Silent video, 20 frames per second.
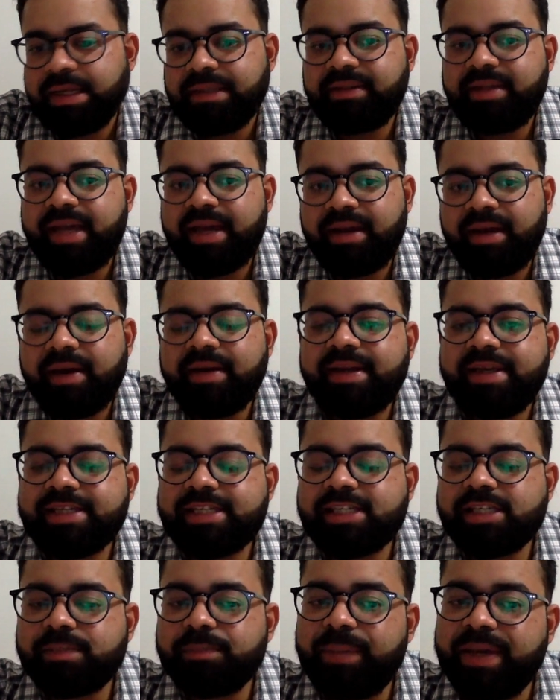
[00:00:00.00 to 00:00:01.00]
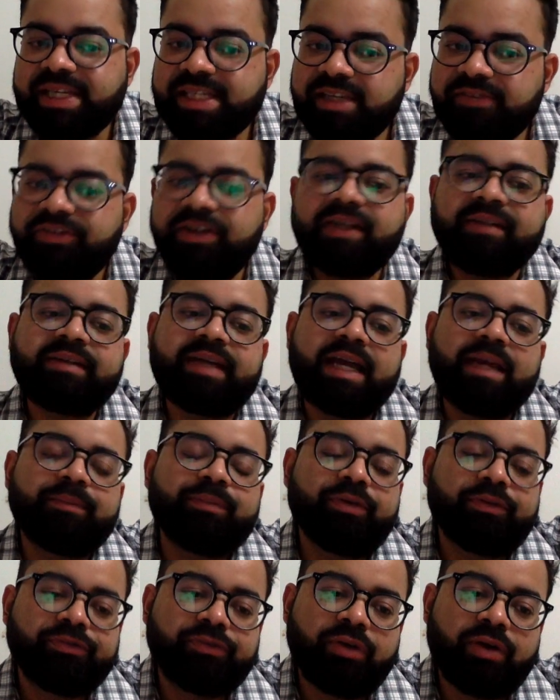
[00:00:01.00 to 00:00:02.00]
there are specific type
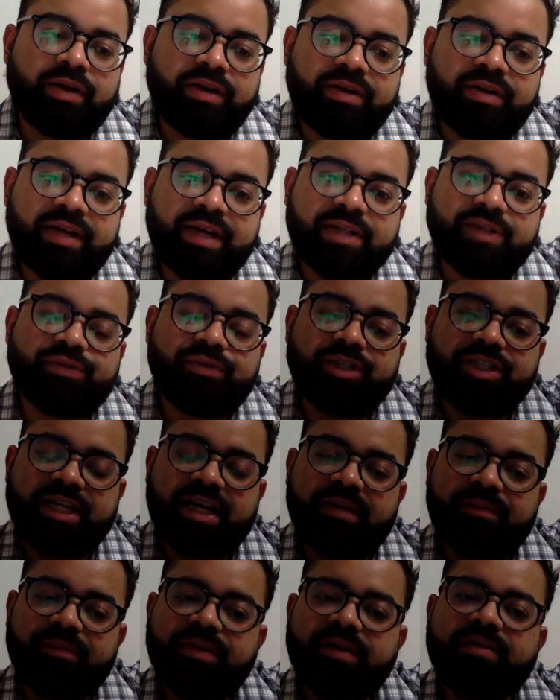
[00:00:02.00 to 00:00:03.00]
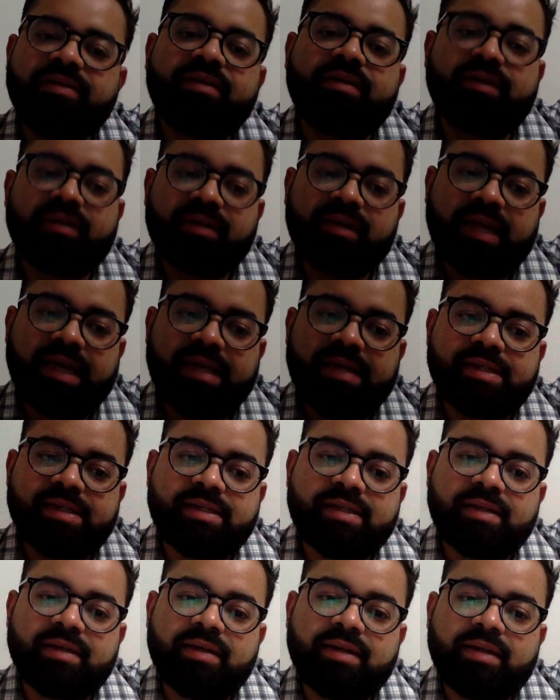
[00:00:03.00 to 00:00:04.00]
of contracts which have been recognized.
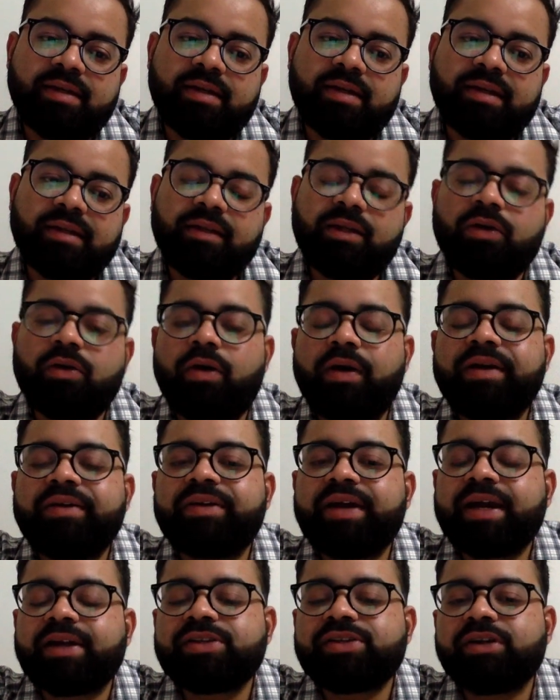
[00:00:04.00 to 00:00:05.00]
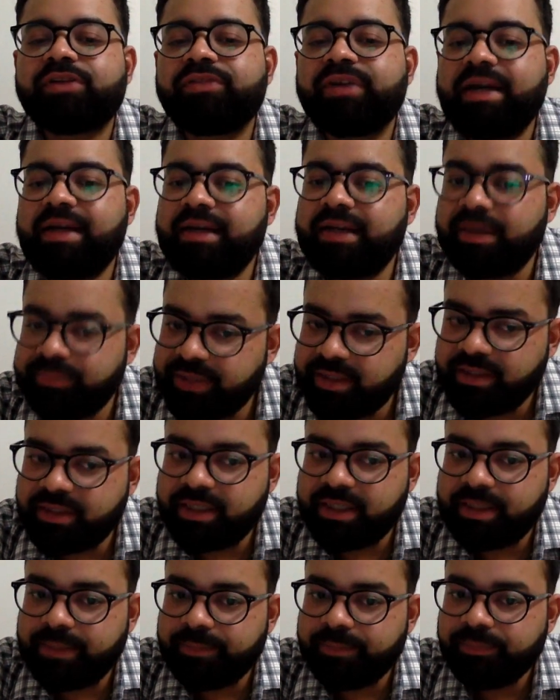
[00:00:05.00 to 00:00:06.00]
The contracts of
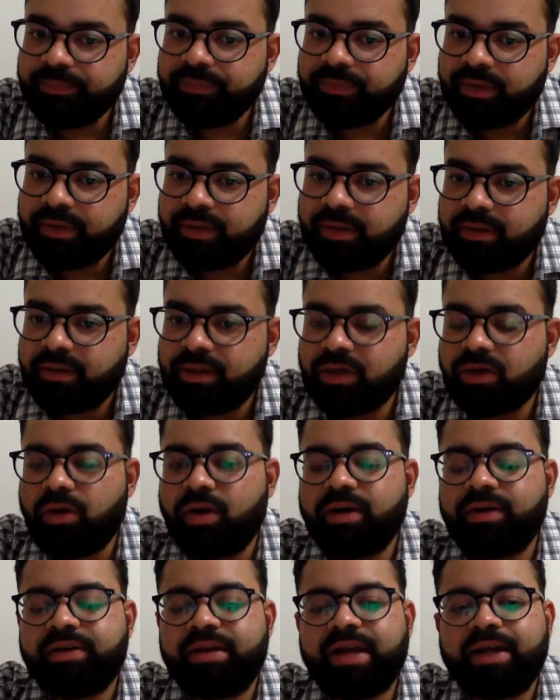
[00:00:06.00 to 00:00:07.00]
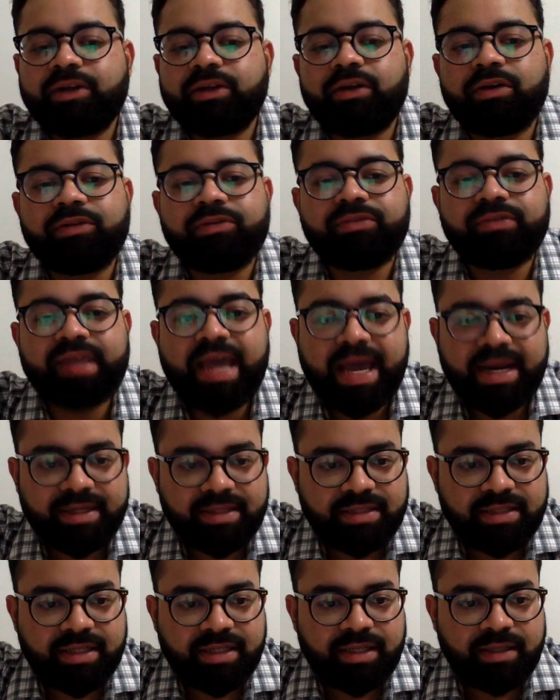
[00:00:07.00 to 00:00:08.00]
indemnity, the contract of
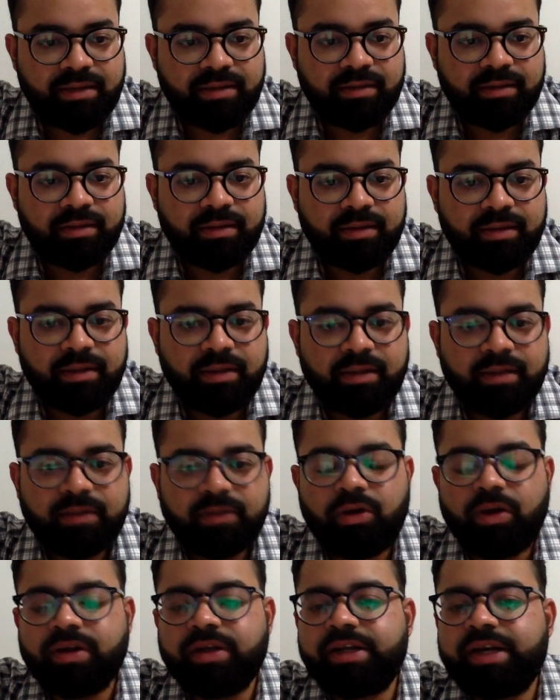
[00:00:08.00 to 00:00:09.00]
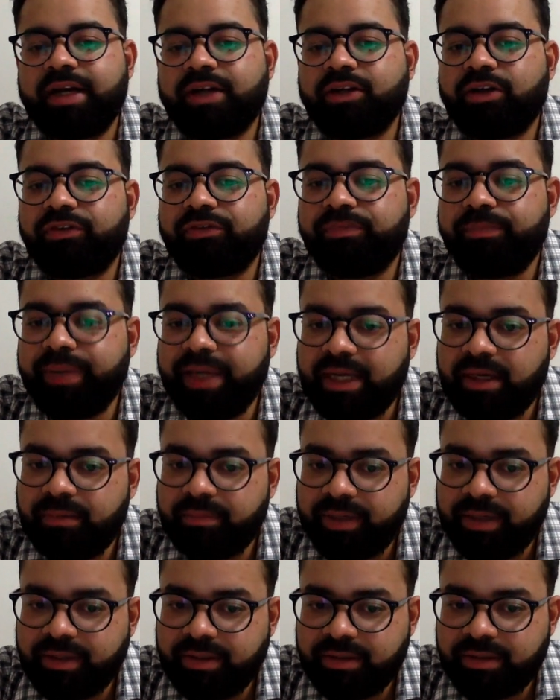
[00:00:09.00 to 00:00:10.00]
guarantee, contract of
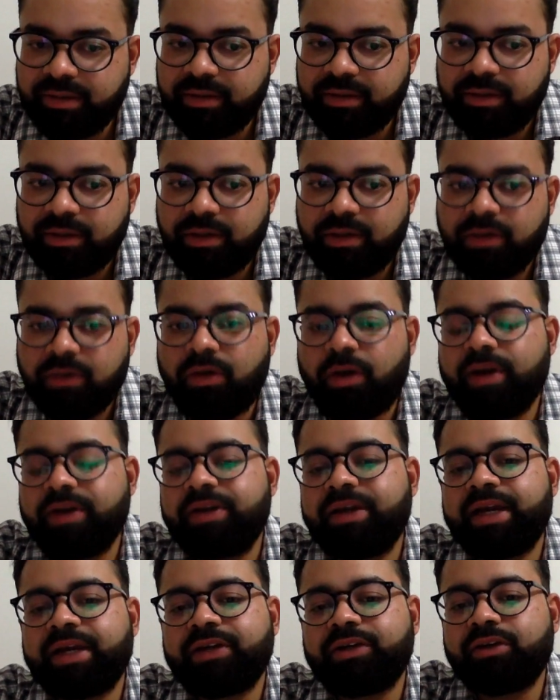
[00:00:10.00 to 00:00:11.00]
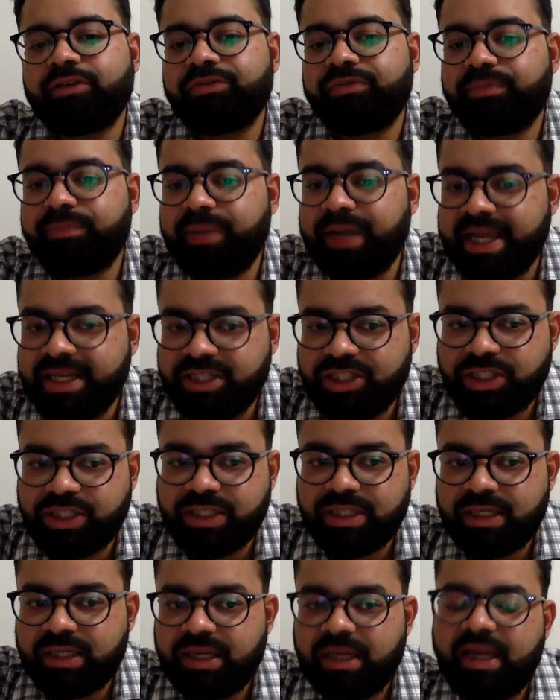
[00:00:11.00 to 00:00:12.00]
bailment, contract of
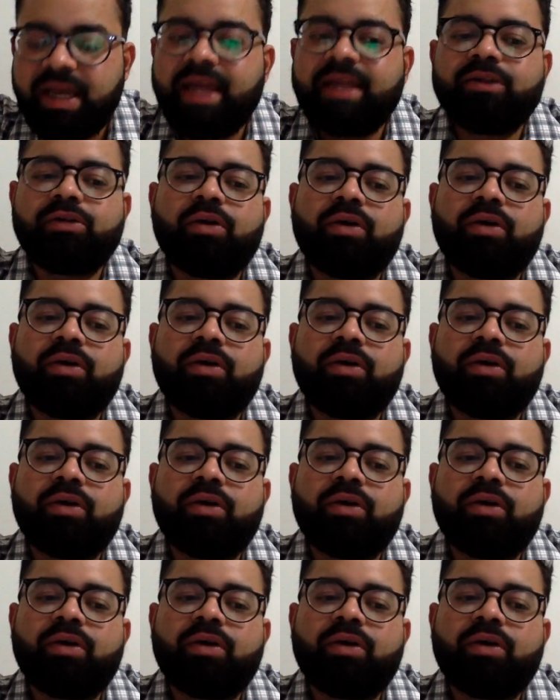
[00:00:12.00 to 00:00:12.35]
pledge, and